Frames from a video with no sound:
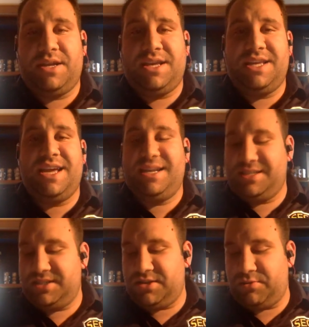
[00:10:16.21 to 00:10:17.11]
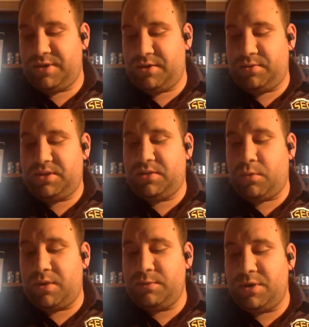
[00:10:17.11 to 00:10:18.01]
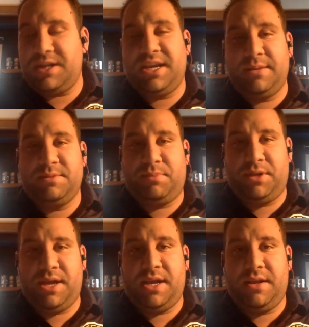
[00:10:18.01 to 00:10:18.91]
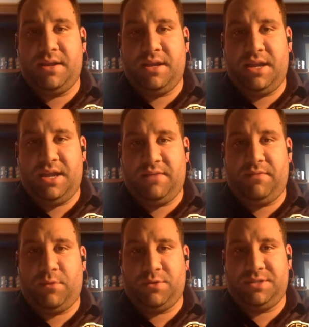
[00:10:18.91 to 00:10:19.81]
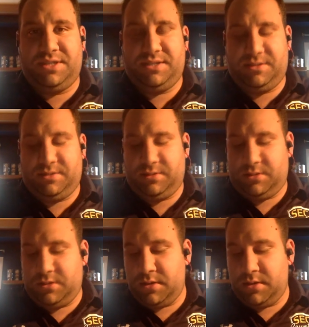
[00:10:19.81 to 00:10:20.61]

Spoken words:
He ends his career with 21 games played in 4 seasons,